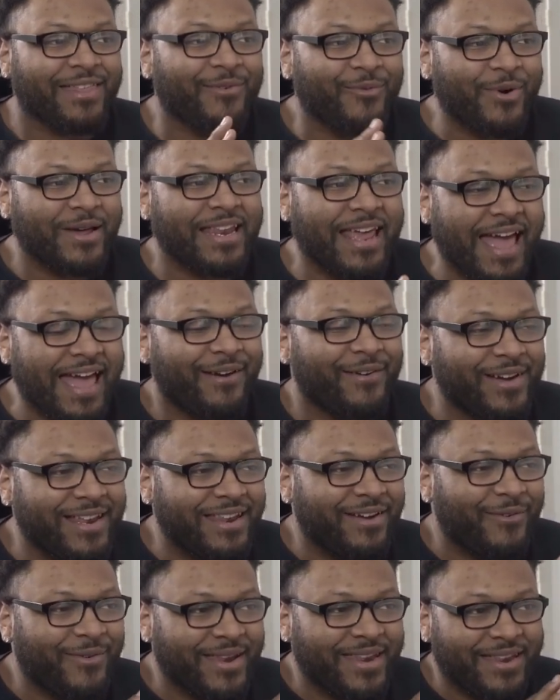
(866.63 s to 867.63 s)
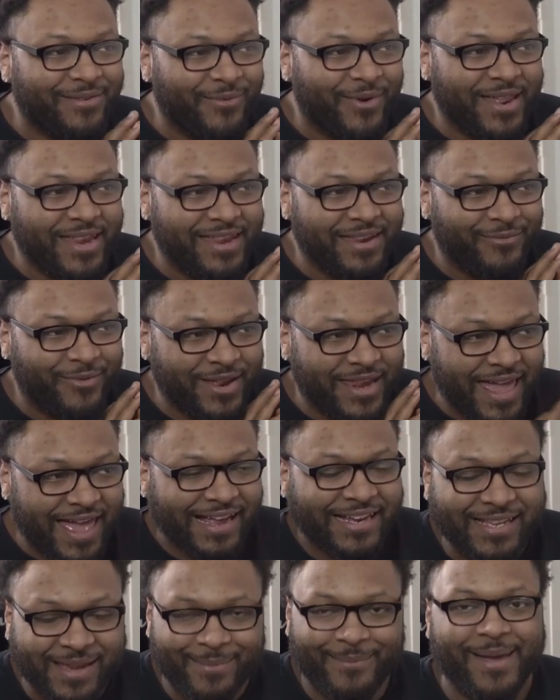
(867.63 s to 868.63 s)
When
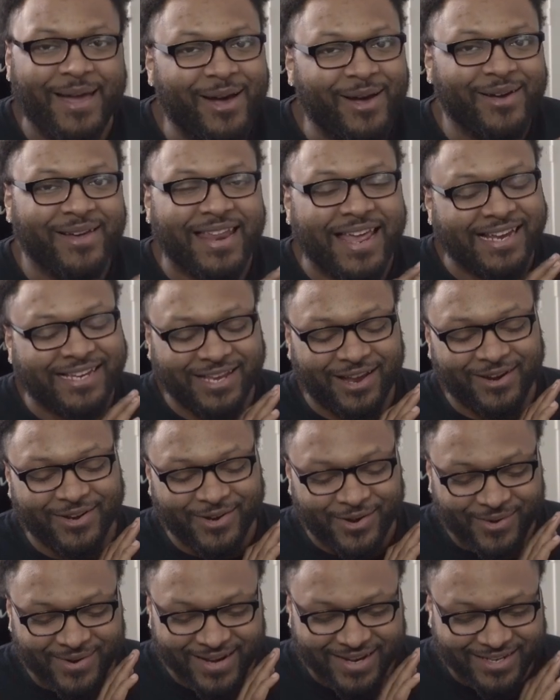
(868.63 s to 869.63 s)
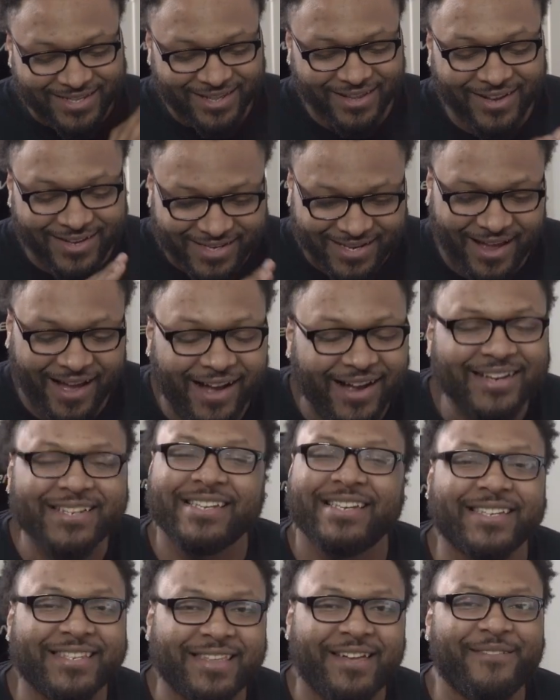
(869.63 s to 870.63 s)
SML and they start doing these little songs
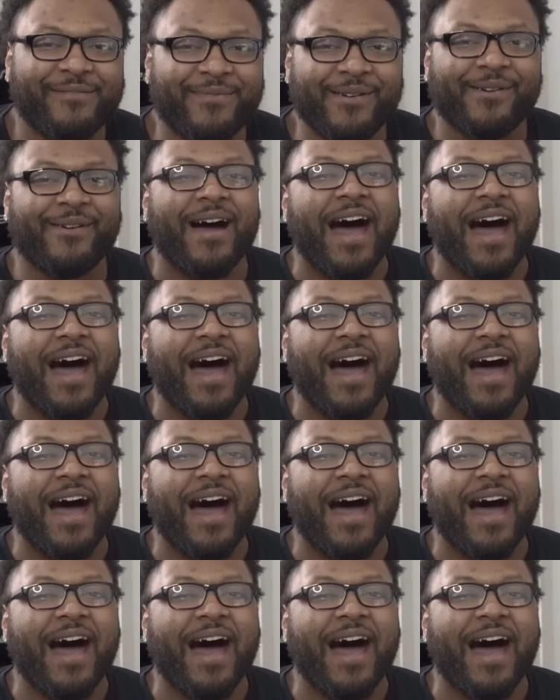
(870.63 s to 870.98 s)
and stuff, bro,